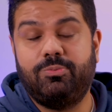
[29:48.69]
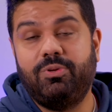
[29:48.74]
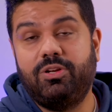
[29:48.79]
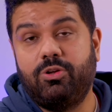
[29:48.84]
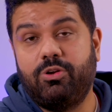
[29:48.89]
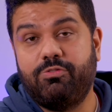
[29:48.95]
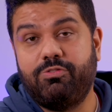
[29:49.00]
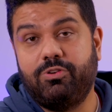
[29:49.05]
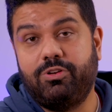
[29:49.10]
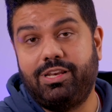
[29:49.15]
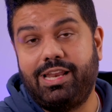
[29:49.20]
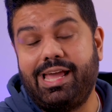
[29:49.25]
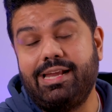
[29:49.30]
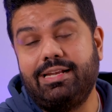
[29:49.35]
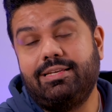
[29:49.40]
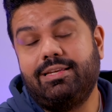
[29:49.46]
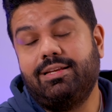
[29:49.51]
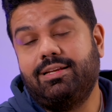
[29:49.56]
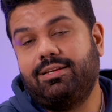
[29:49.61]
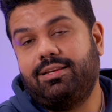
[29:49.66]
below if you
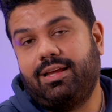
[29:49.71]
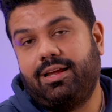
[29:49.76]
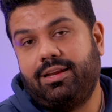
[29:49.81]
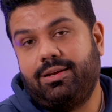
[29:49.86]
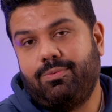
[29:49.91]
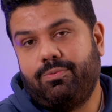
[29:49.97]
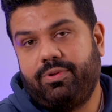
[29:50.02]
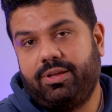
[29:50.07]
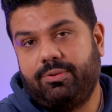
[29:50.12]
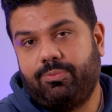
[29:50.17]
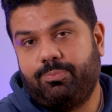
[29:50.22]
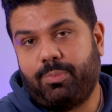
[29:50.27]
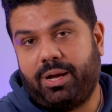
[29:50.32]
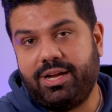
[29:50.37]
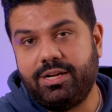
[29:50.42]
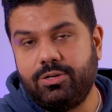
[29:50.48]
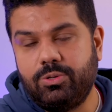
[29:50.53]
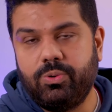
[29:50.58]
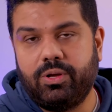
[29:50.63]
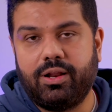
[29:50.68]
liked it and we
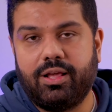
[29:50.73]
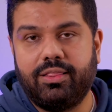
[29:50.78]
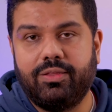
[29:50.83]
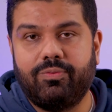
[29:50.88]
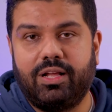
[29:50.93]
might do another